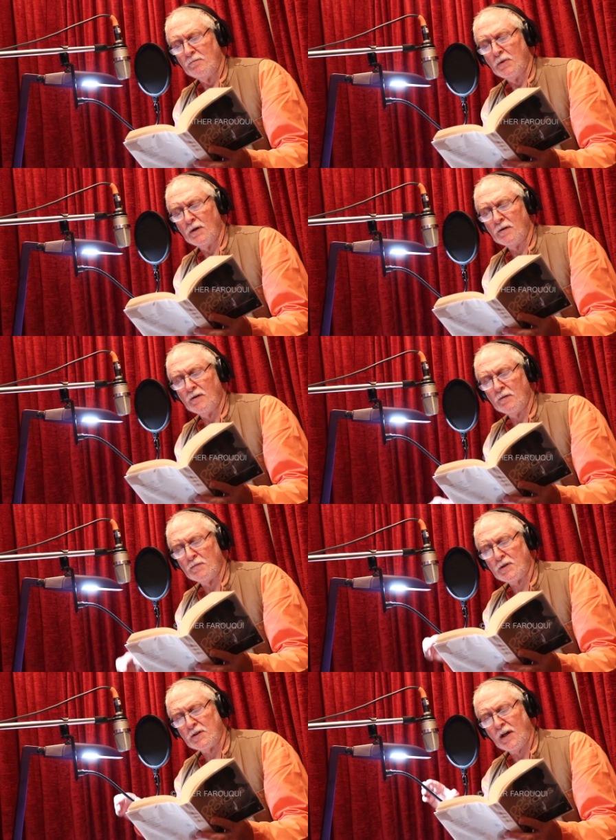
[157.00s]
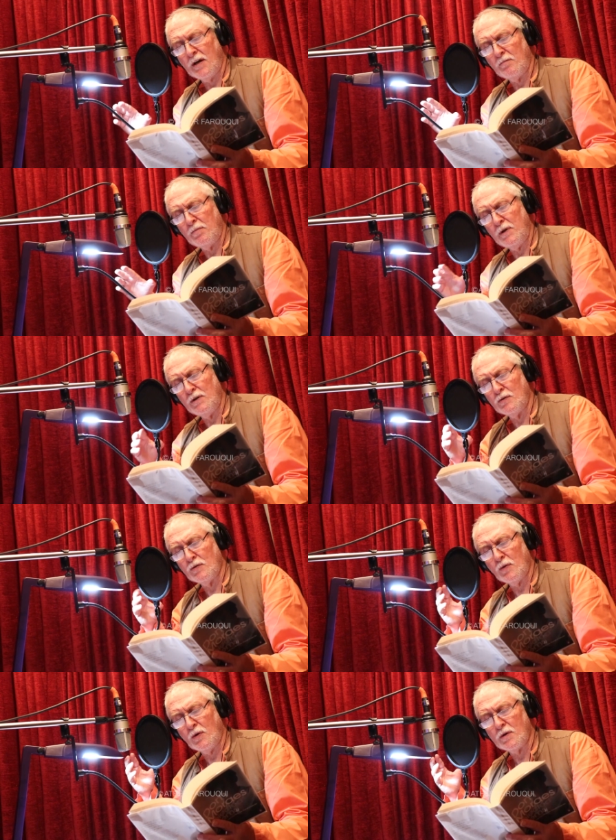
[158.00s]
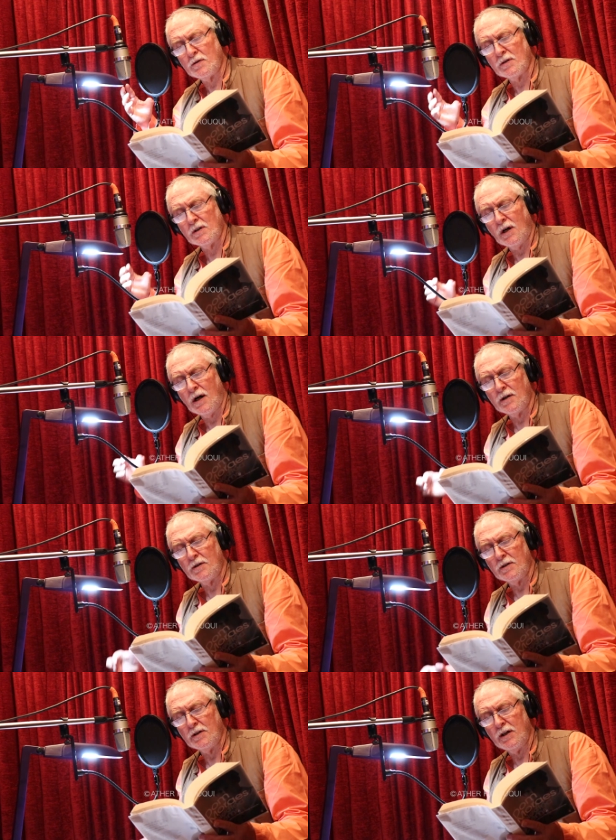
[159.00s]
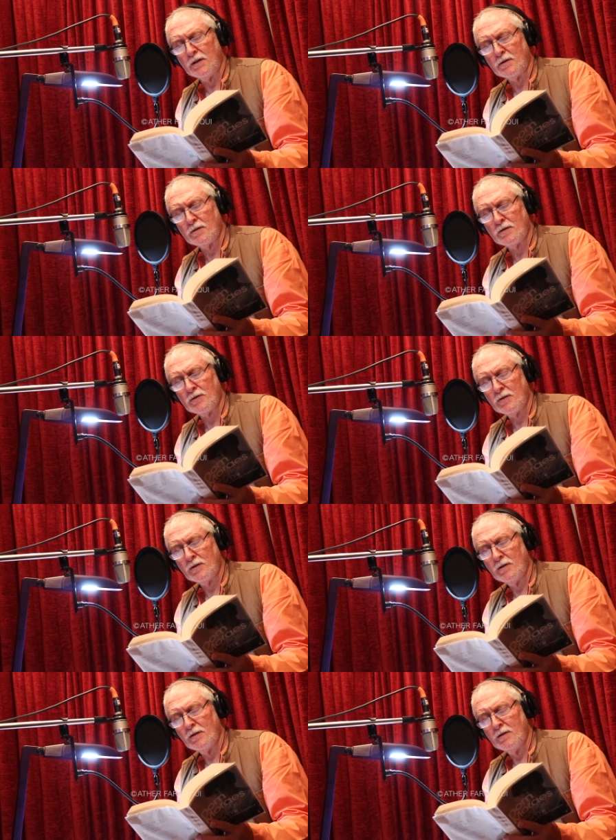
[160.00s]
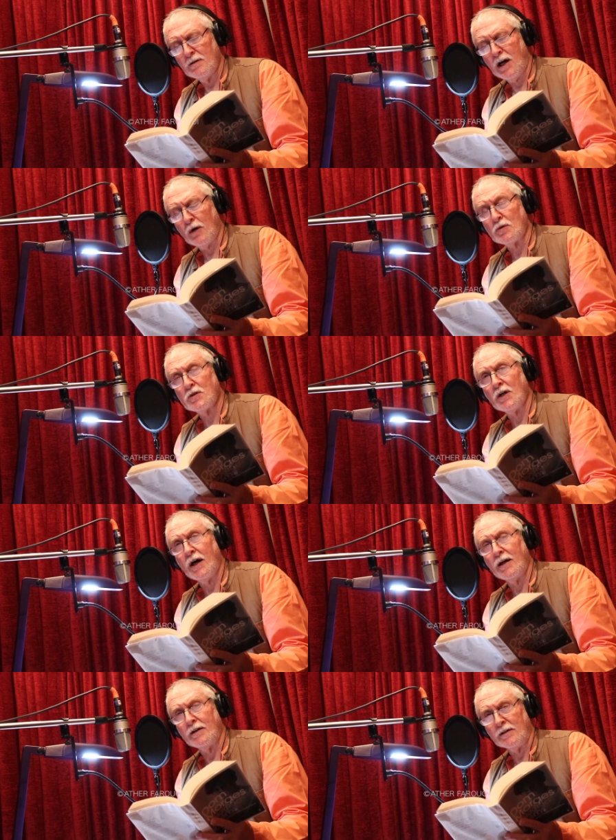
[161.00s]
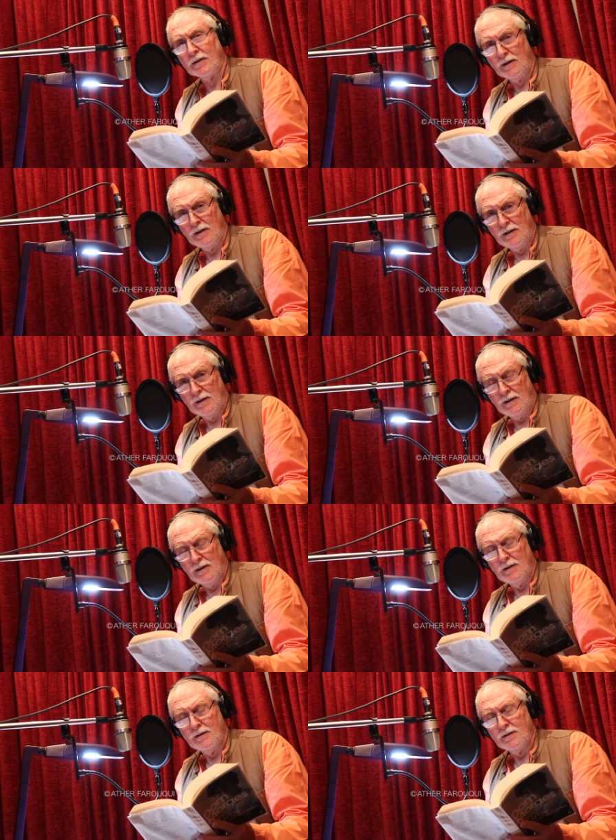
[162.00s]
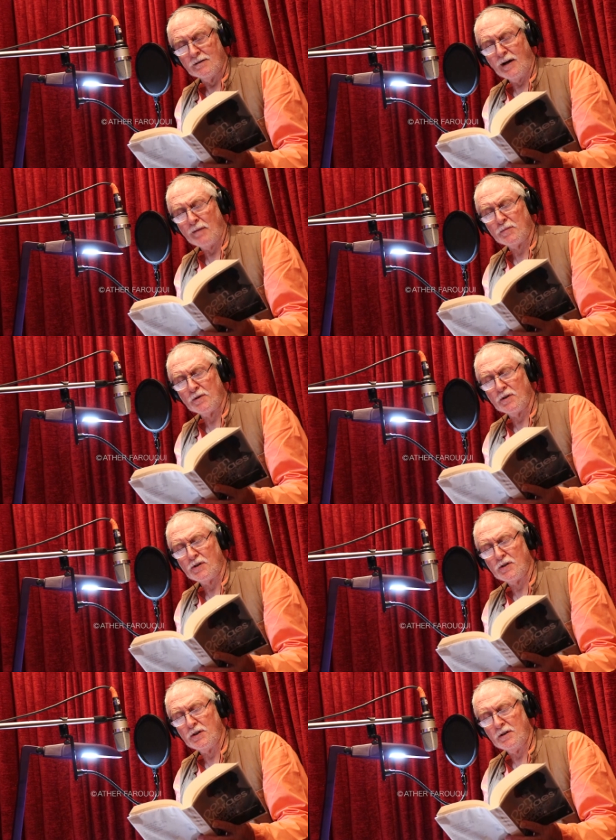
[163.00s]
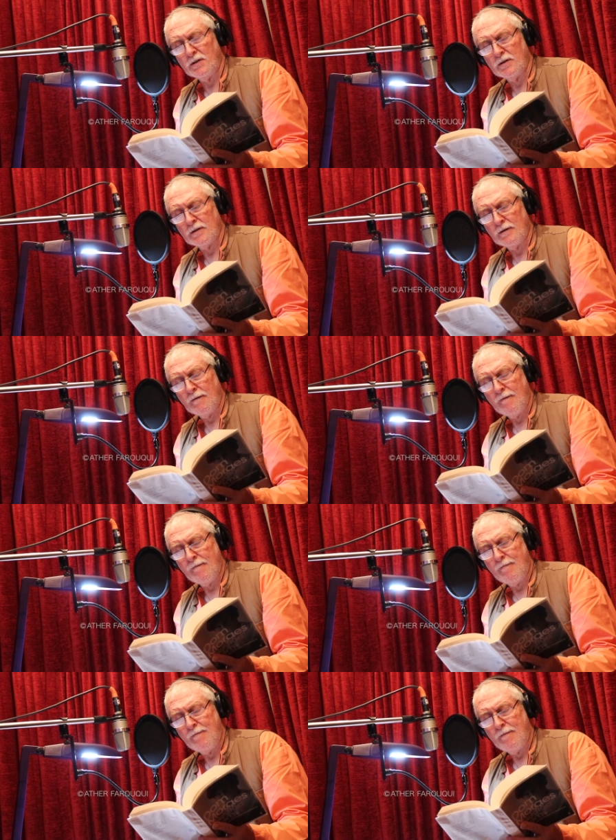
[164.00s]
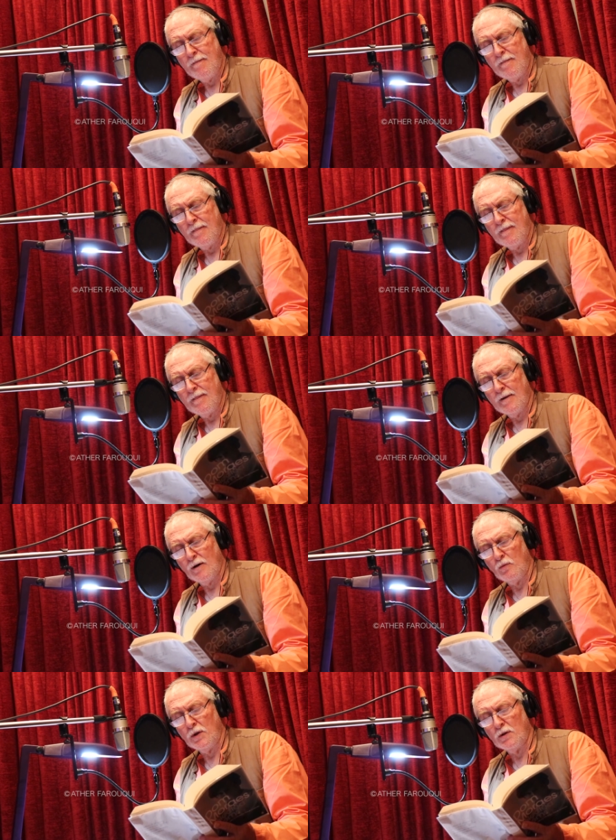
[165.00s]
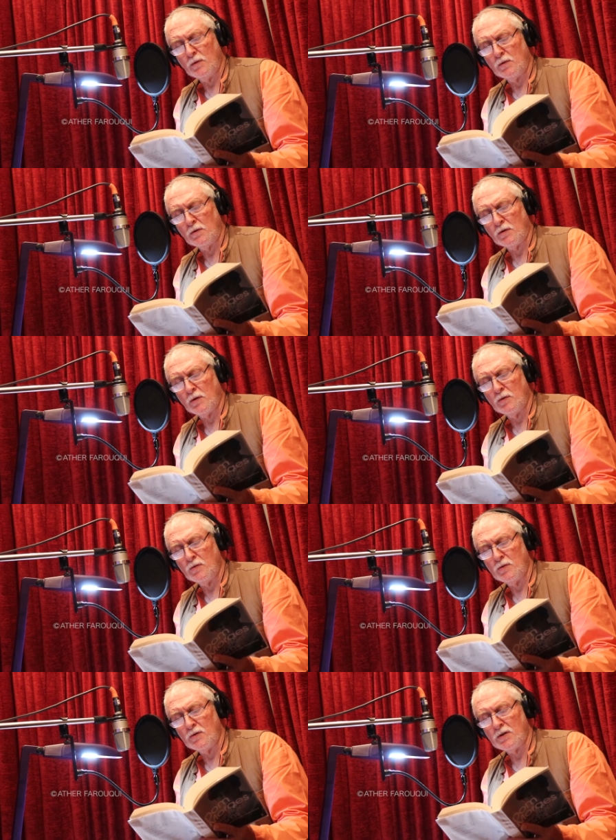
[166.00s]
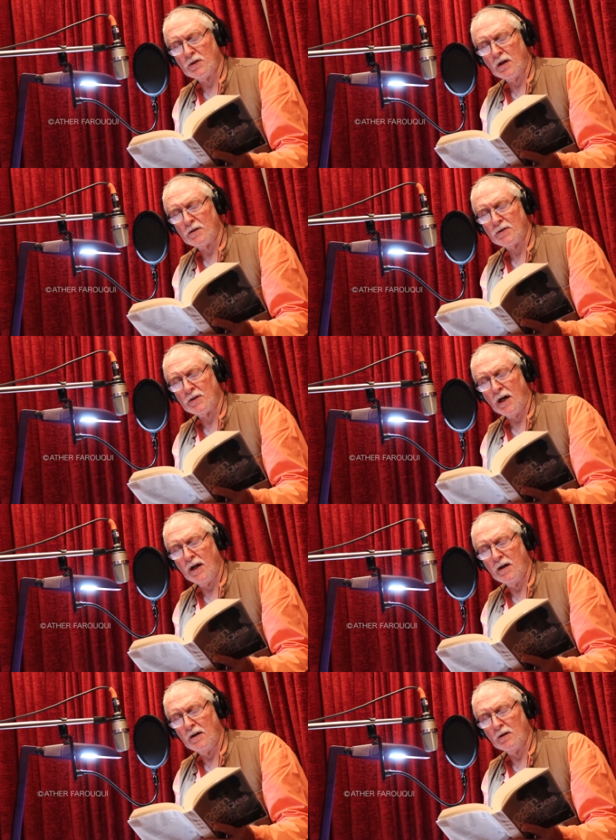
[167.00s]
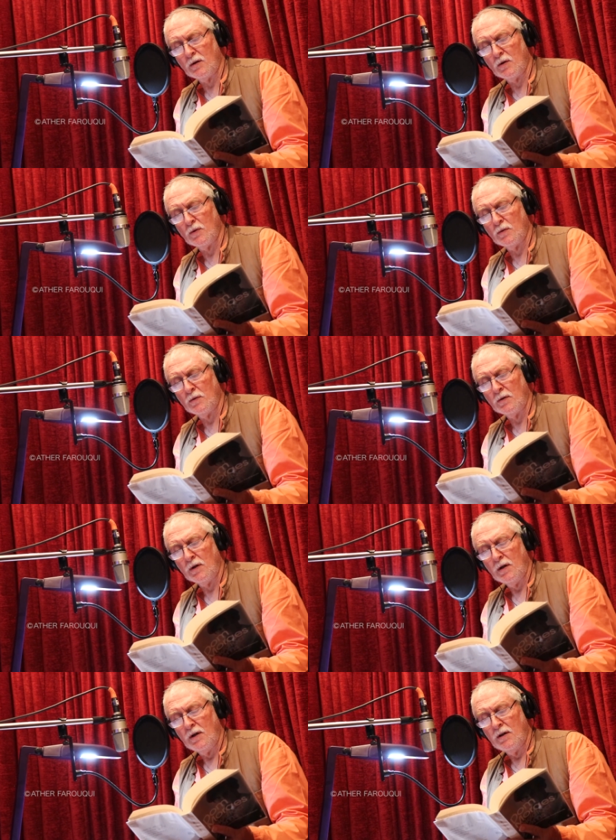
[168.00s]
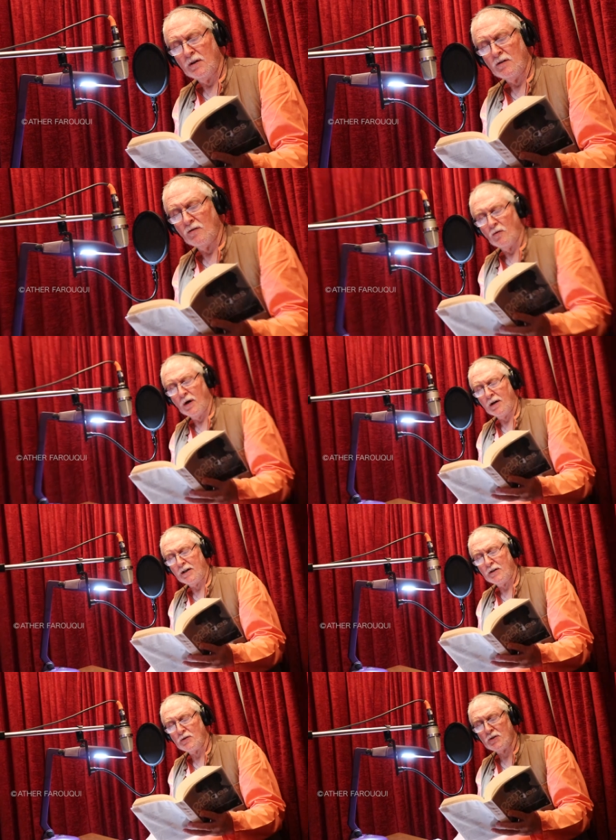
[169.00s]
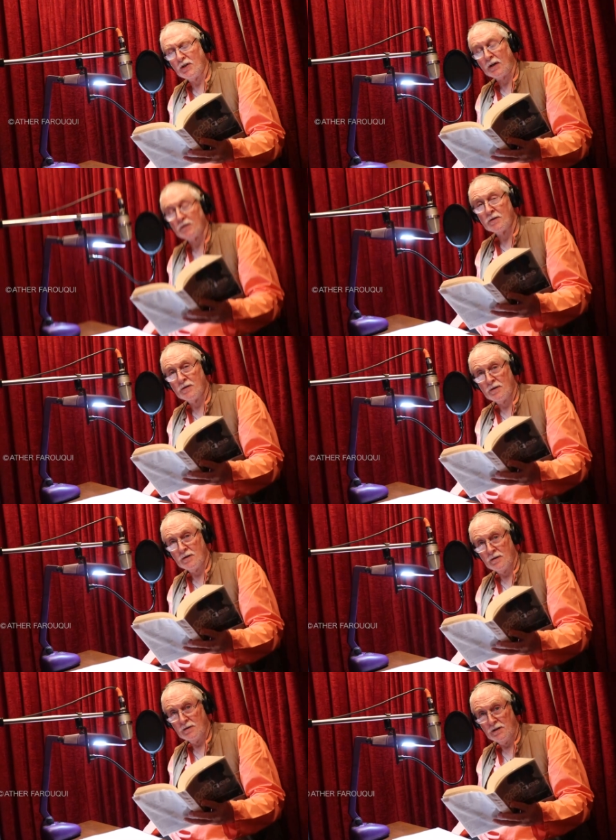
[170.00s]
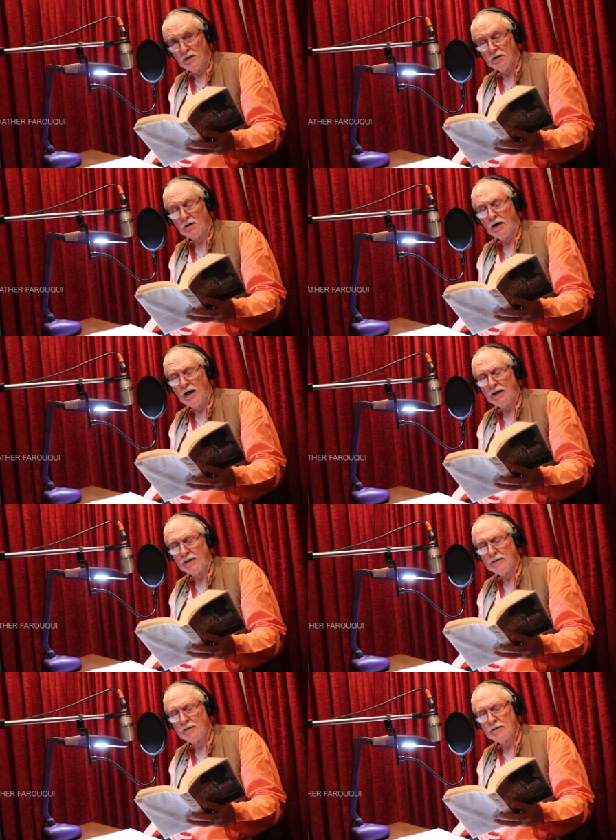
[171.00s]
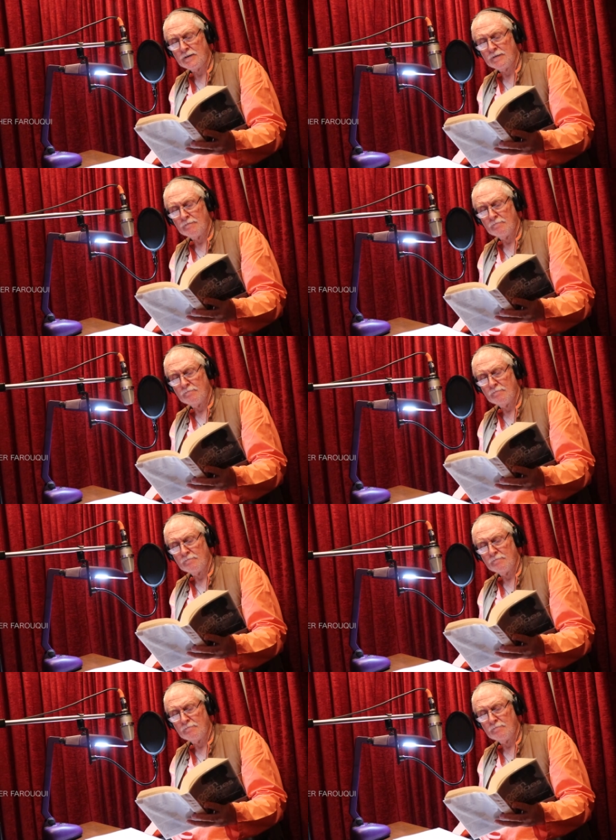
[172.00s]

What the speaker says: Pilgrims stampede towards the guarded gates. Outside, wrapped in a sheet, a widowed crone starts dying alone while insects eat her eyes.